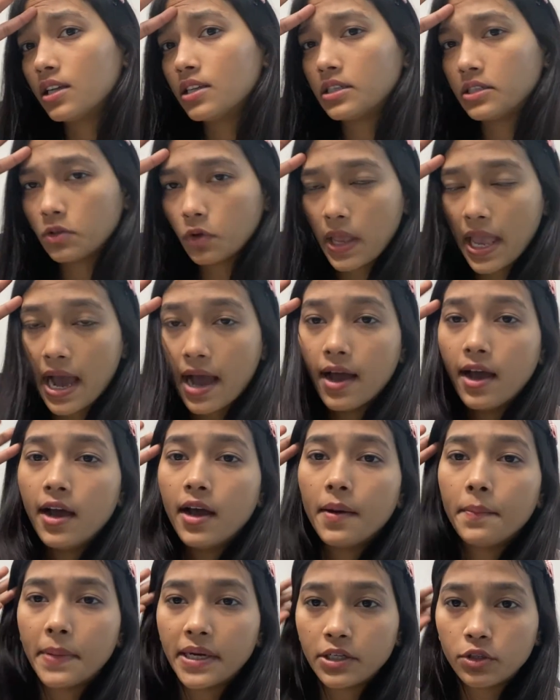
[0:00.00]
So yeah,
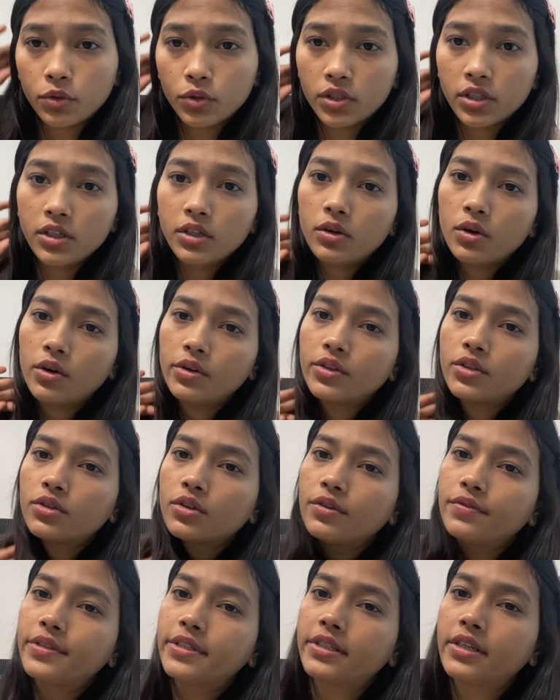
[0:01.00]
my total cost
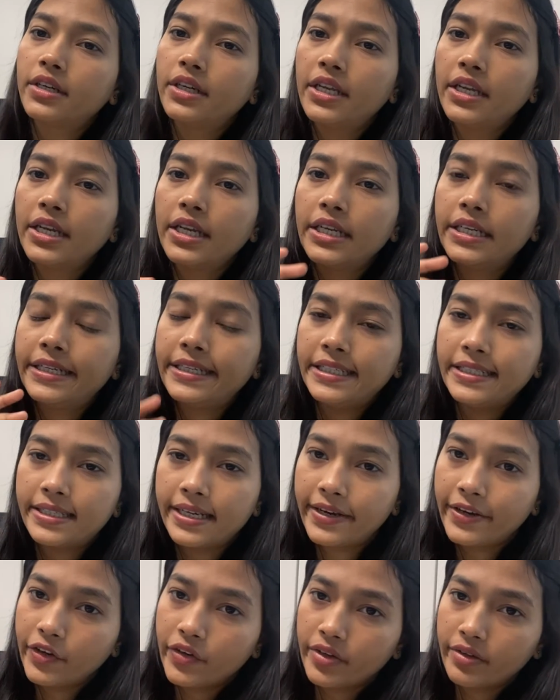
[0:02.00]
of studying in
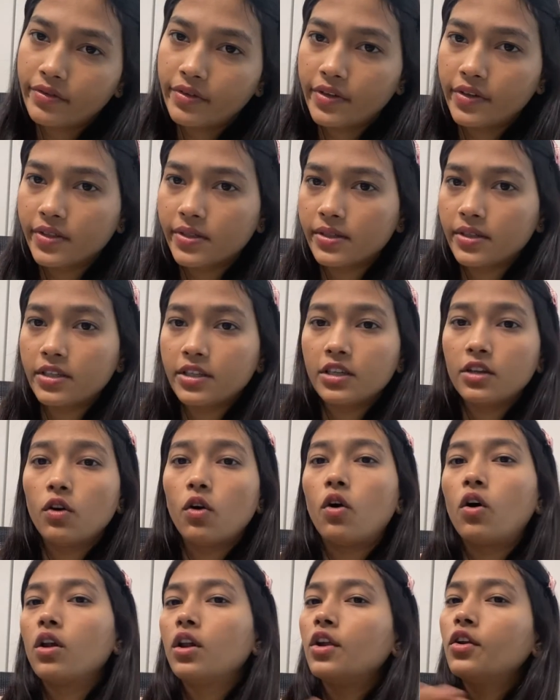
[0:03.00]
TEESSIDE University
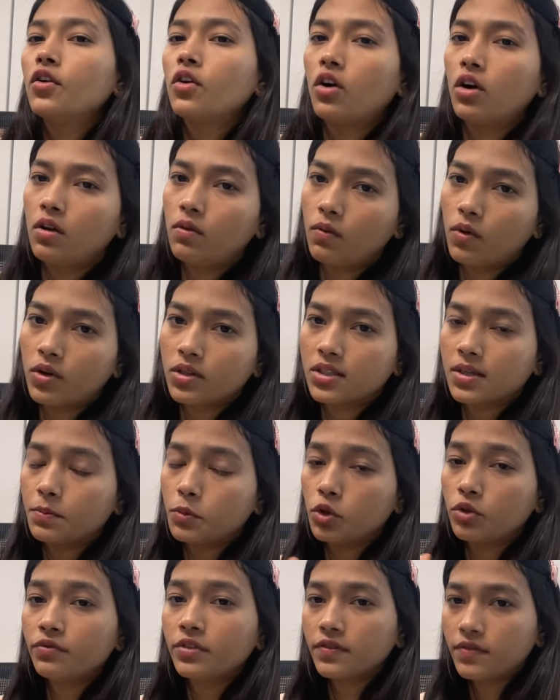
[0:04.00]
all in all was up
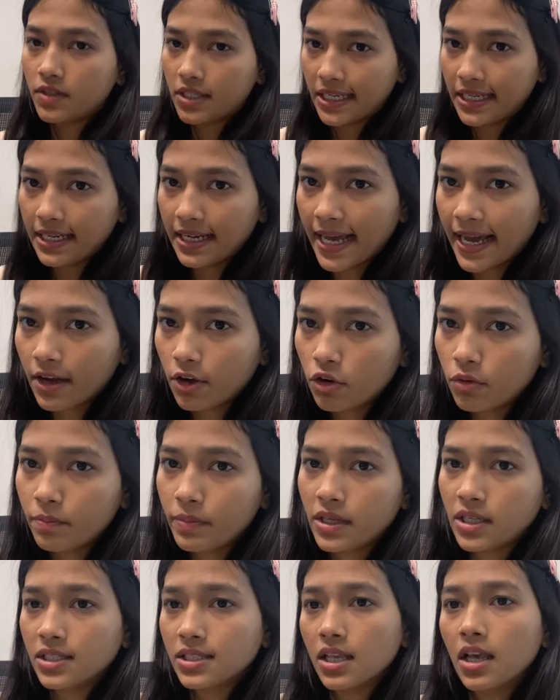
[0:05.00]
to 15 lakh
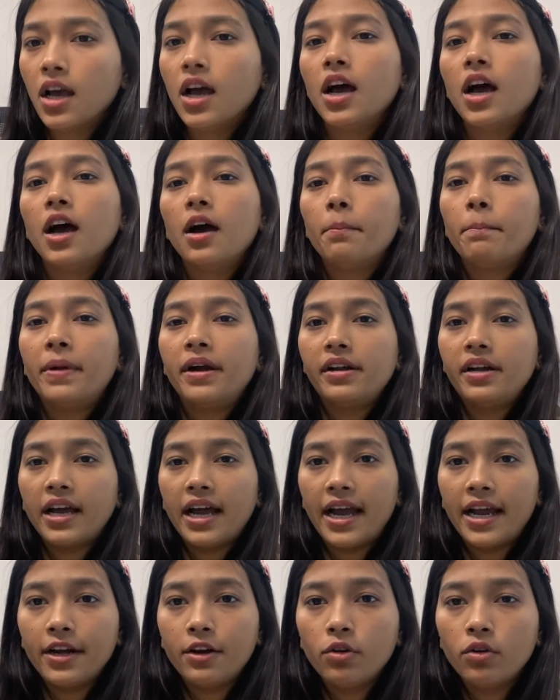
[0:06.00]
rupees. But
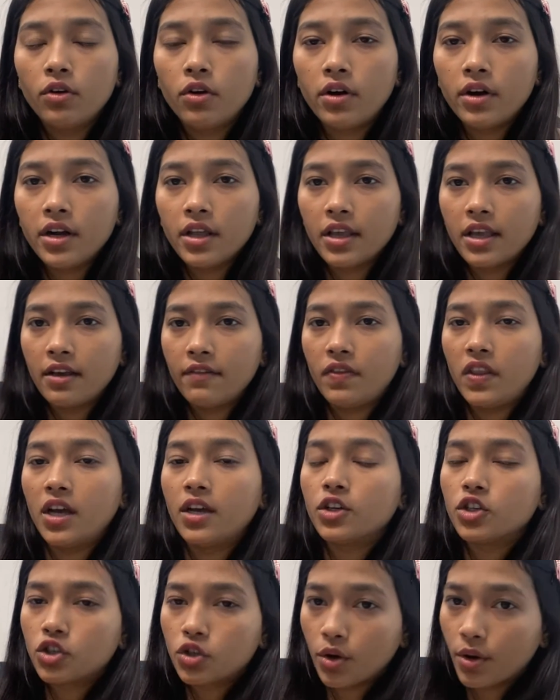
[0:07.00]
I do not give the
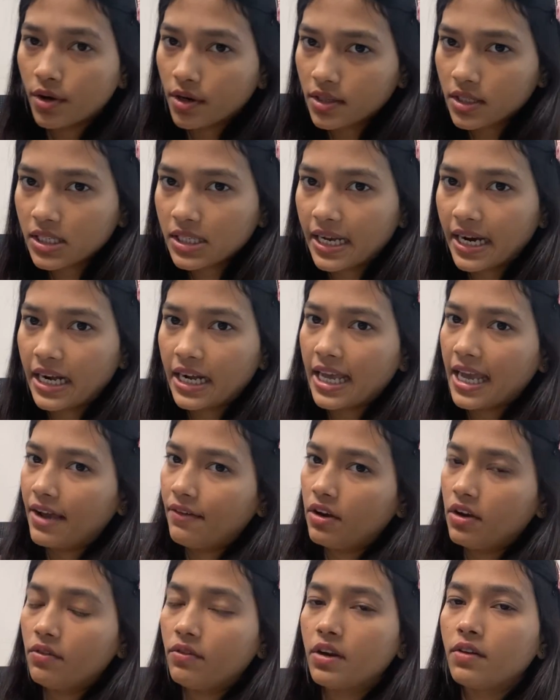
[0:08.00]
assurance that
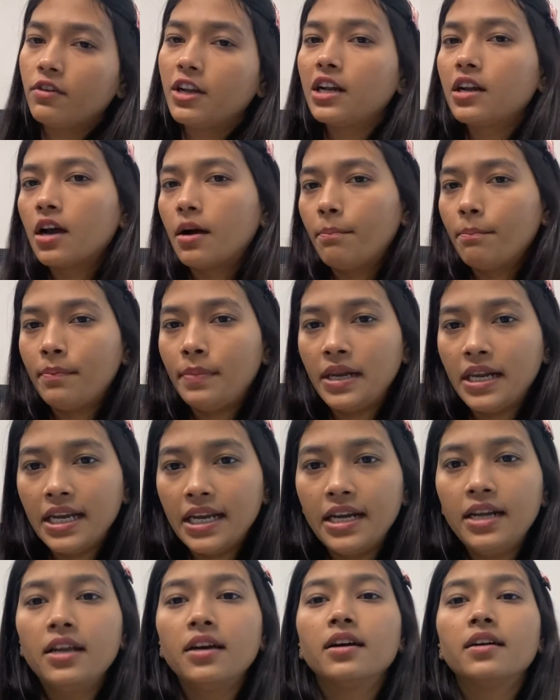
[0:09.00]
everyone will
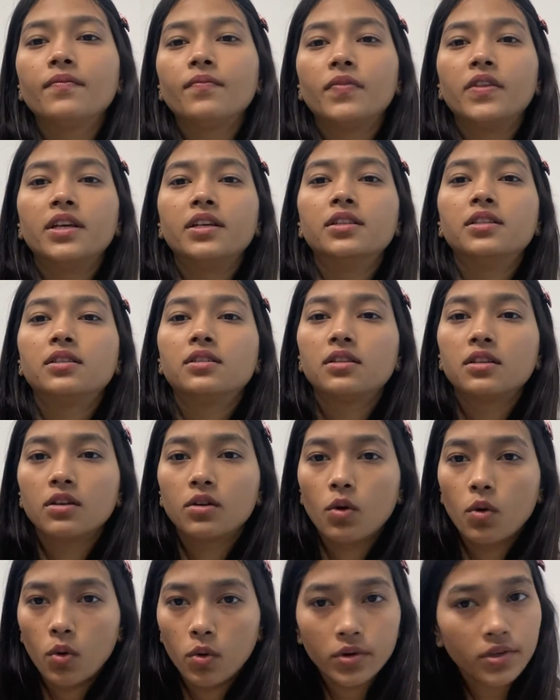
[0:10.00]
complete this
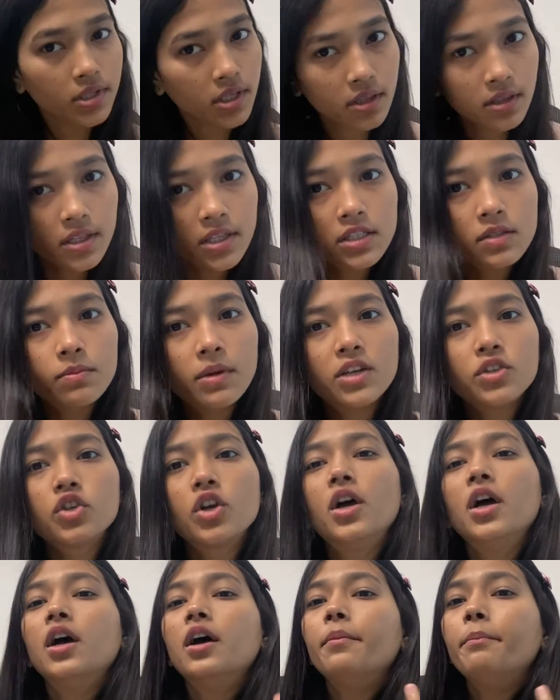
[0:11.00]
course in this much,
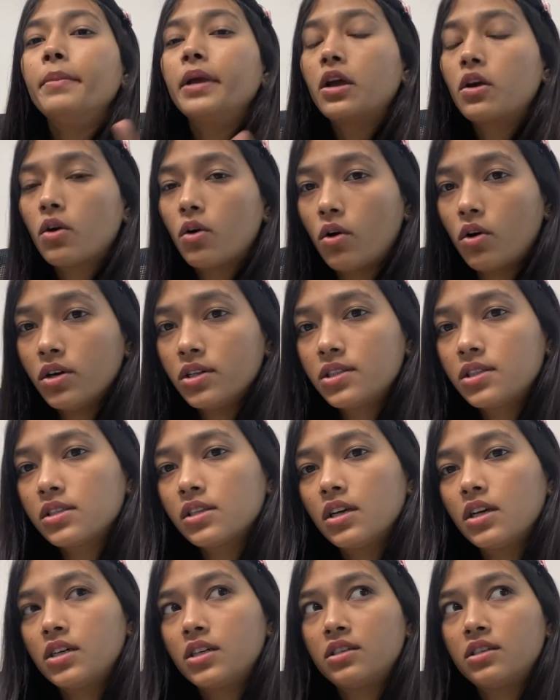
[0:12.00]
because